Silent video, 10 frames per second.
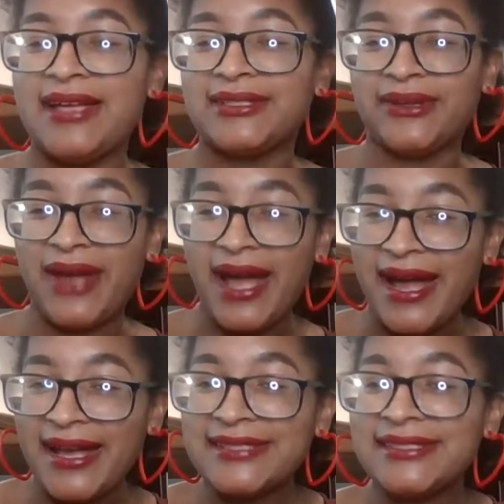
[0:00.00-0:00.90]
So,
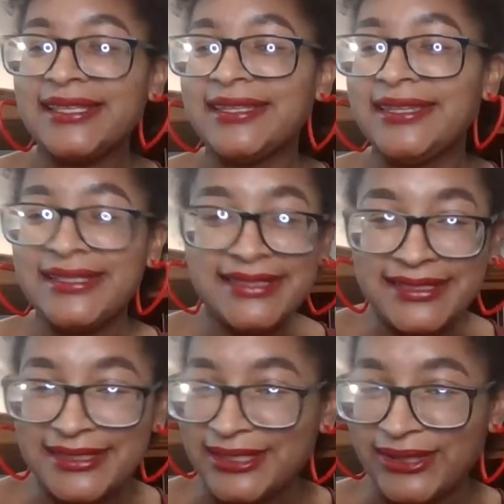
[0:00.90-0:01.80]
guys, this
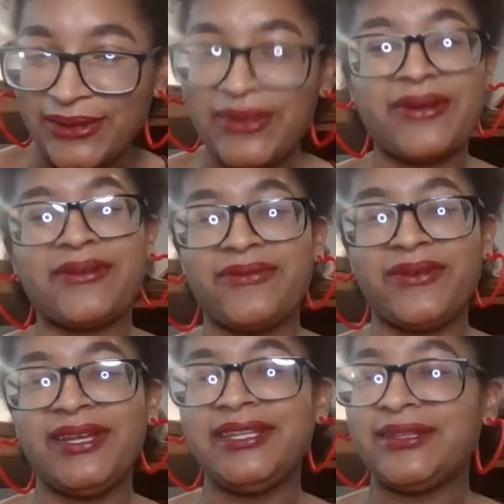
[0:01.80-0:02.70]
list is no longer
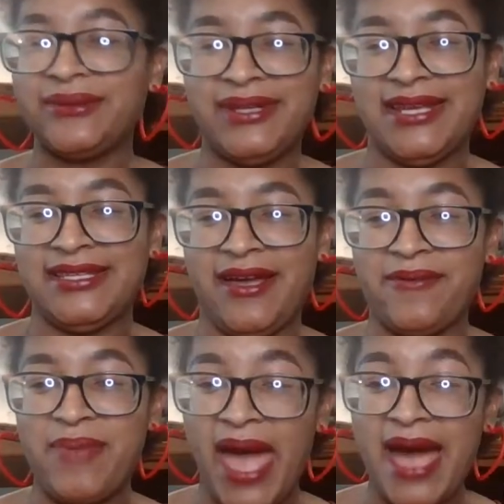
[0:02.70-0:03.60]
free. The 3 days
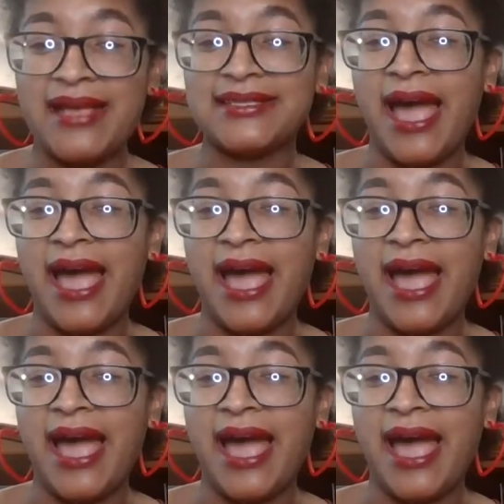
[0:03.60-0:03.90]
have passed.